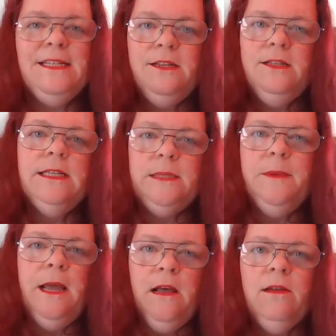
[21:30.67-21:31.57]
to the
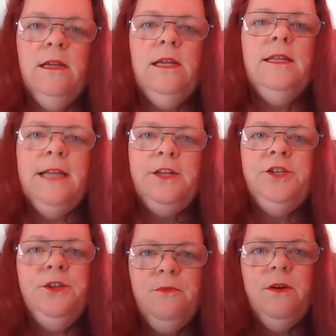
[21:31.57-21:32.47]
spell that
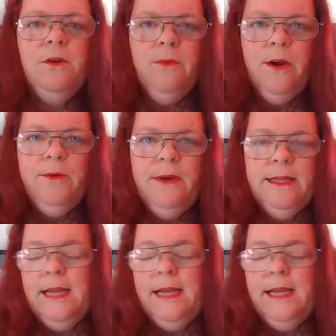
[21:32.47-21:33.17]
you want to work with,